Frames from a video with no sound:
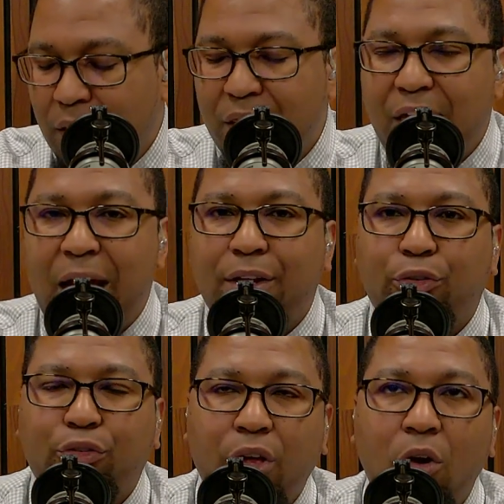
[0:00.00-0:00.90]
That
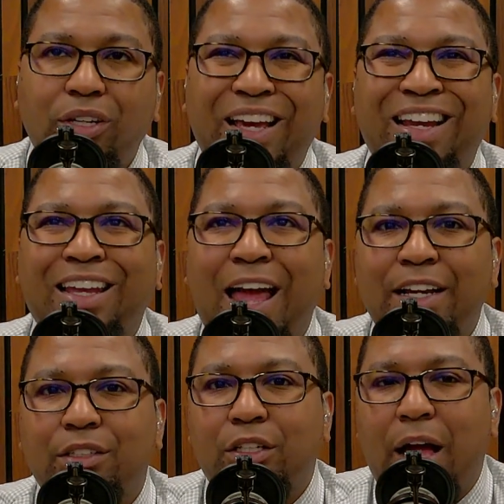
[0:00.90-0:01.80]
salt and
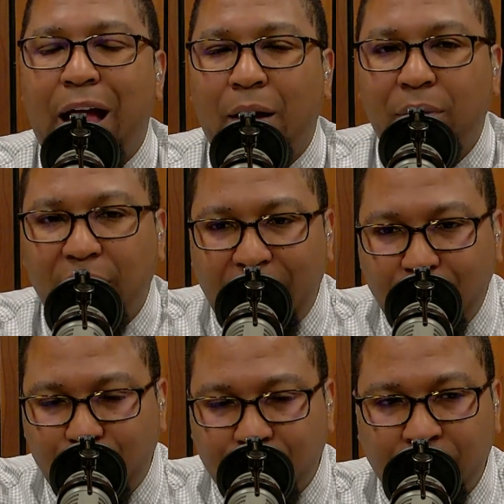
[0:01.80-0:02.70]
light
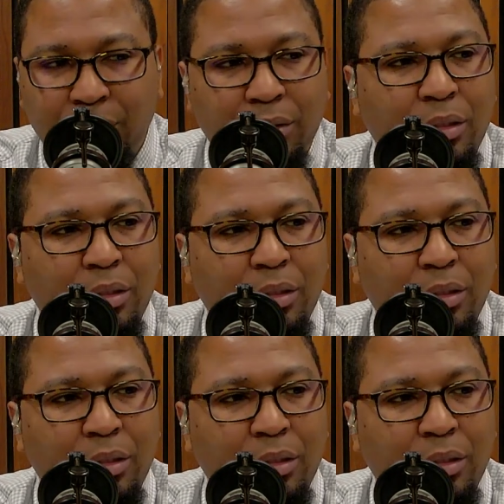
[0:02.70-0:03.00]
obligation